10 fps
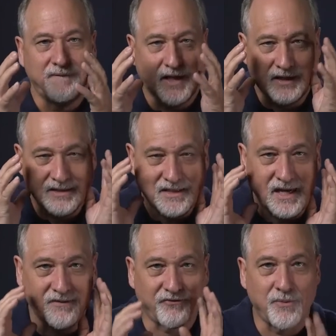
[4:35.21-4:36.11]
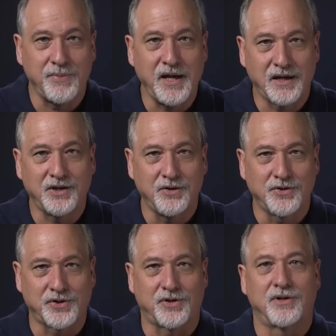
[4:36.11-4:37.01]
like I said, from being a
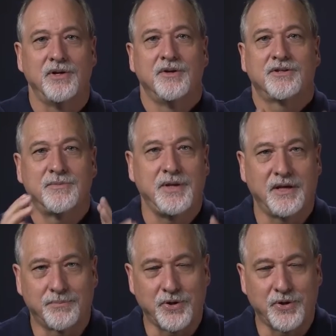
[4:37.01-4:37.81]
user to being a